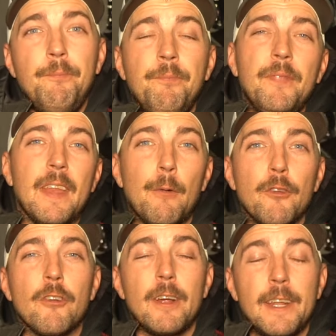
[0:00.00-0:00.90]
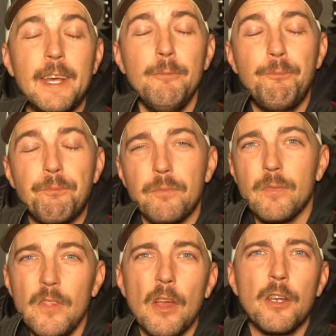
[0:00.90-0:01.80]
that was a great day.
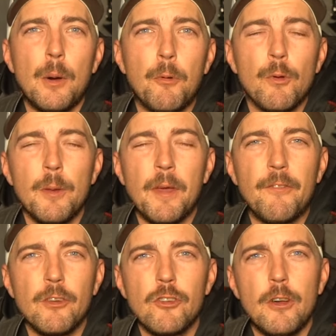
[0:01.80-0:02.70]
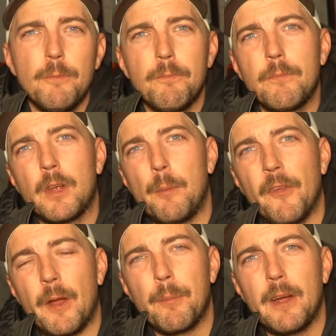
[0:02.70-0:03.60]
A couple really big fish caught, a couple
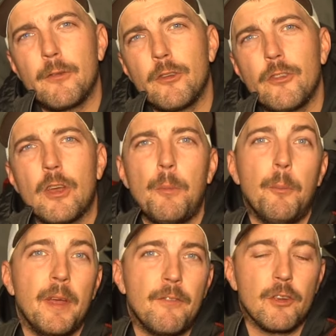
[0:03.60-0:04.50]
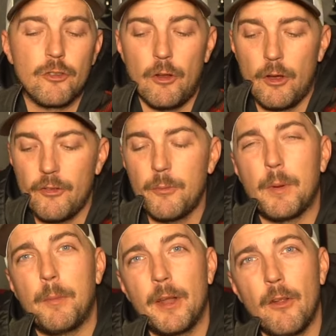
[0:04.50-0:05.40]
nine pounders, a couple big fish lost. My buddy